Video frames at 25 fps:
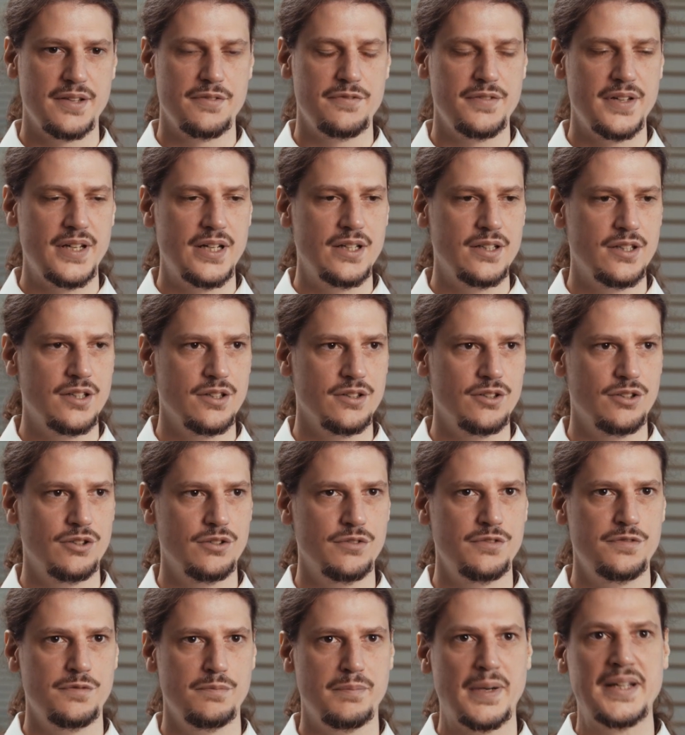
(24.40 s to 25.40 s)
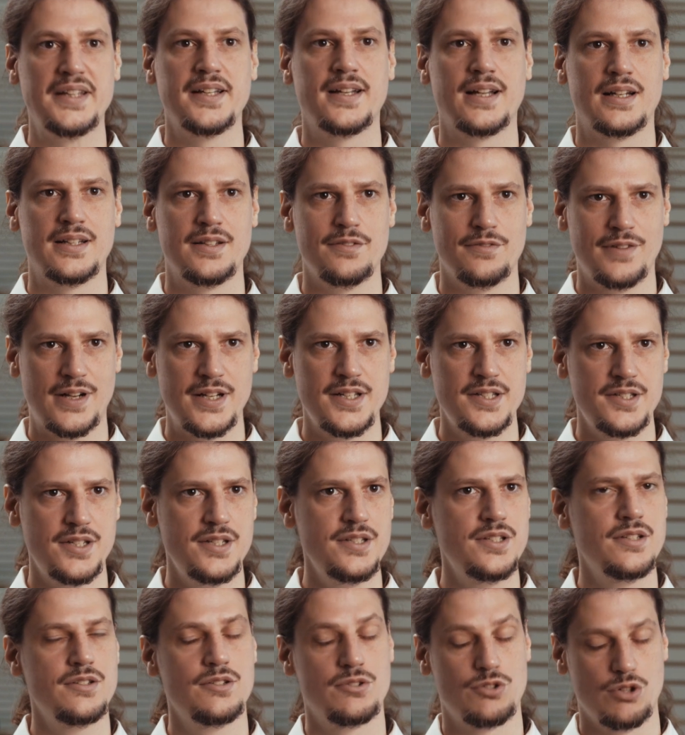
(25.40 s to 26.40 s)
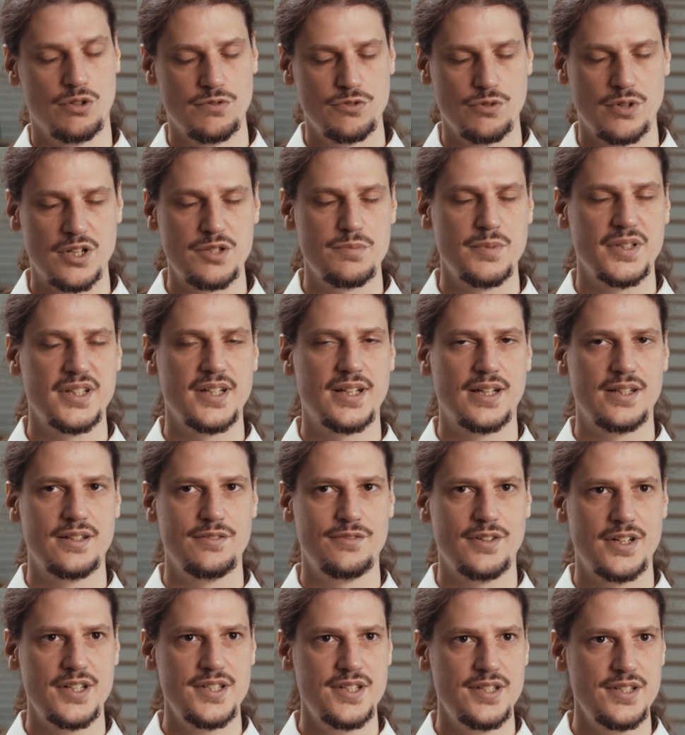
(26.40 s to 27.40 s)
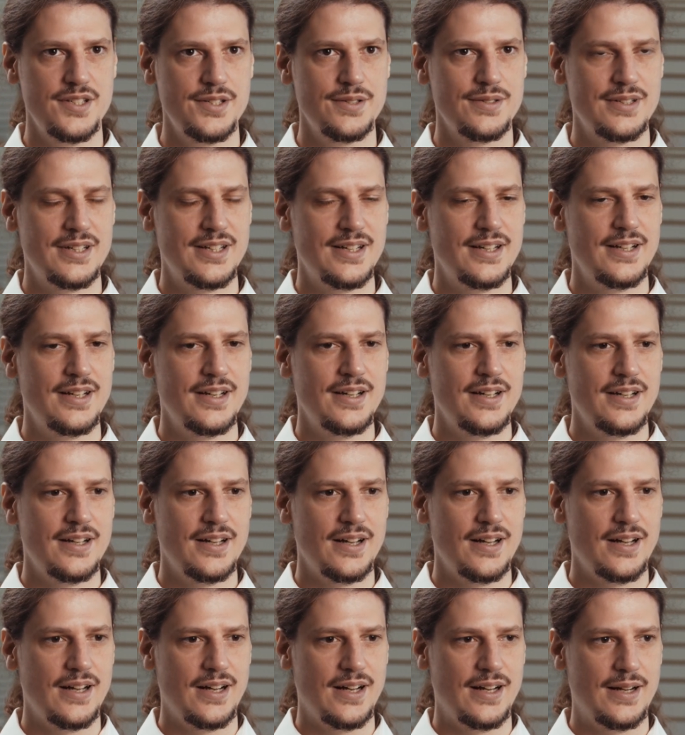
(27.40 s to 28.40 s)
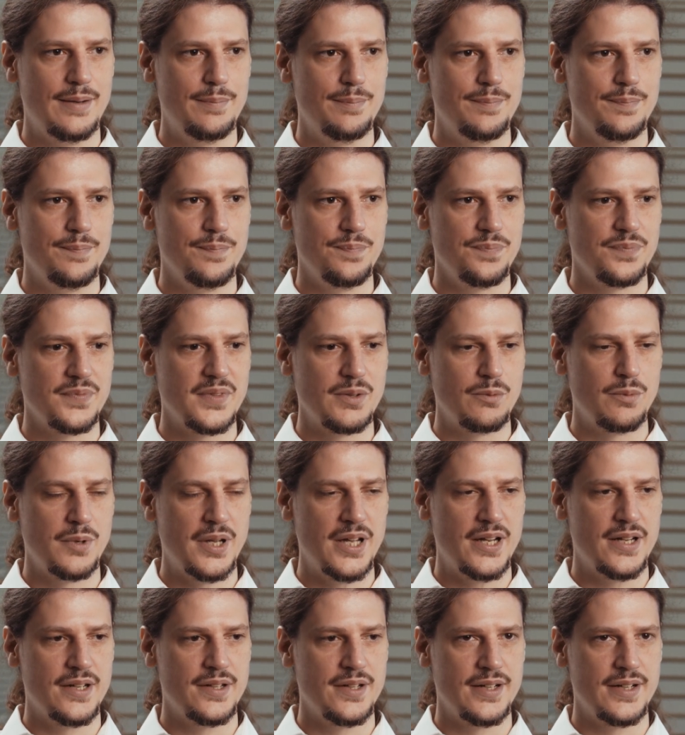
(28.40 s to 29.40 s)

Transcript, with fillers: in the field of medical devices, software as medical devices. We